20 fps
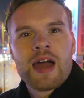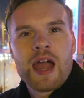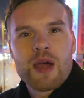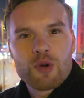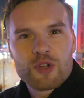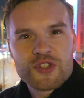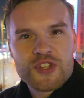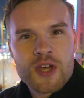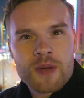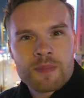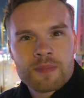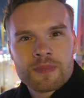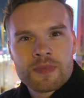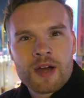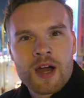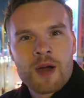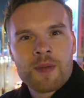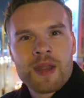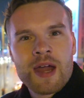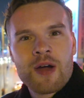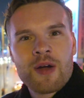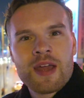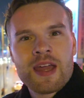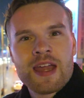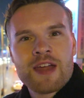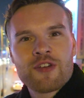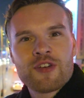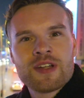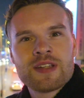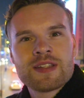Hey, what's up? I'm now
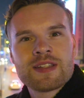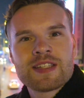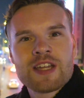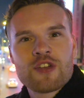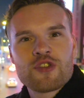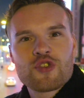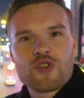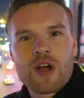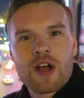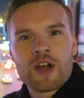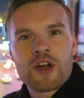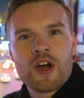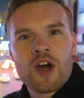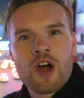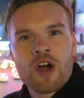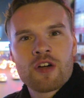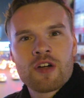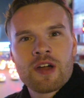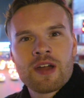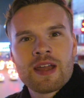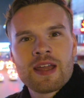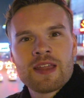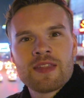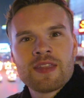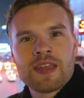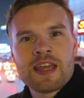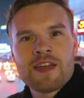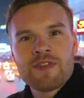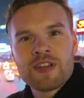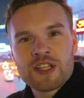here in central Ankara in
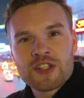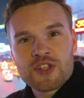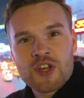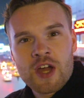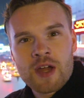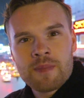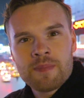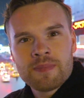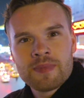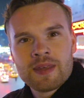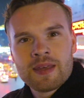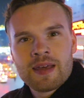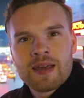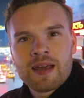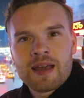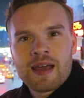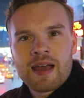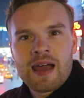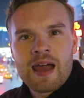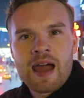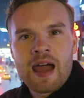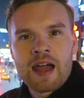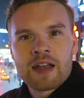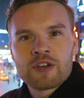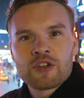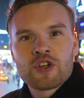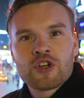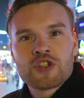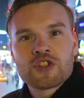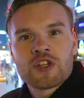the evening time,
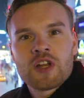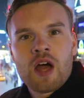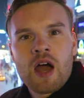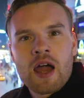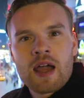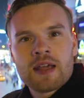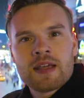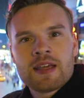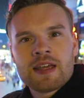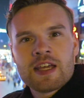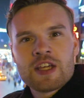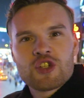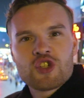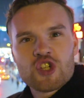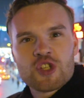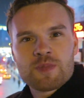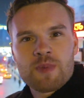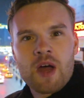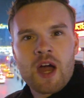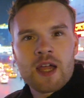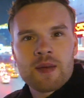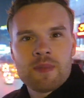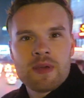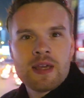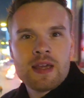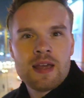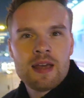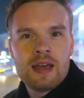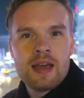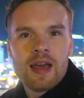and Kudalai is just behind
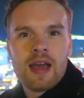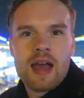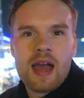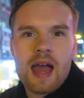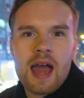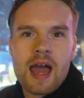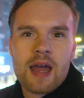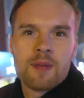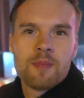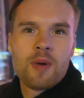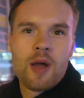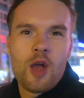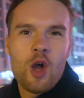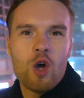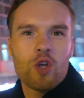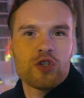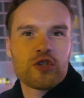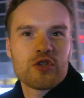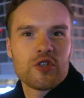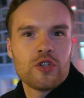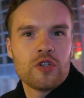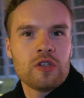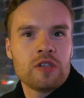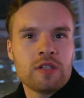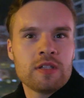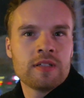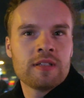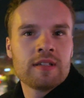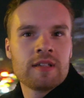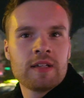me, and my hostel
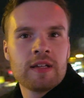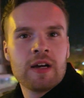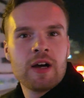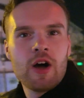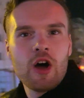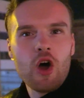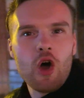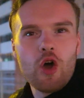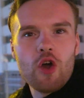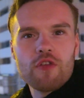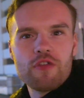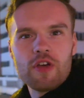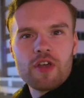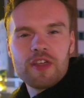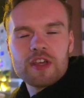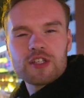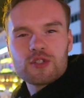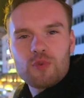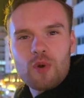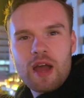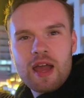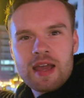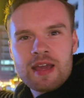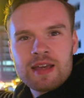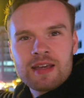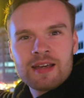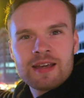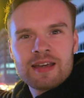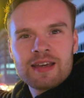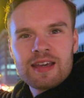over this way
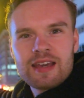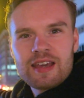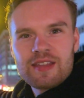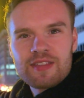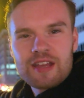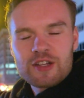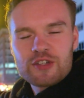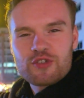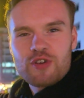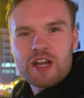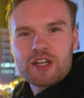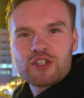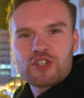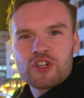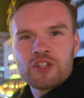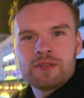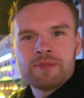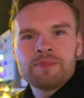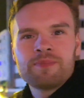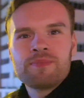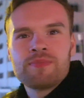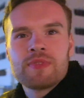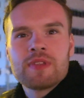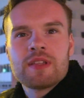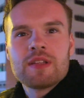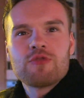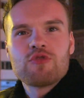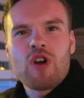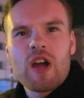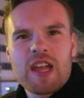in that direction,
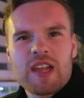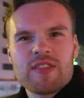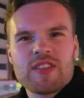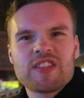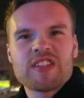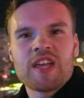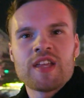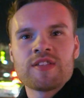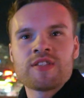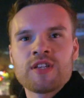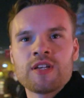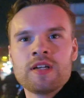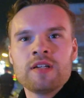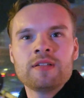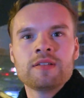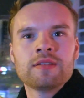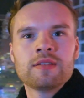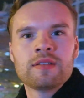right in the center.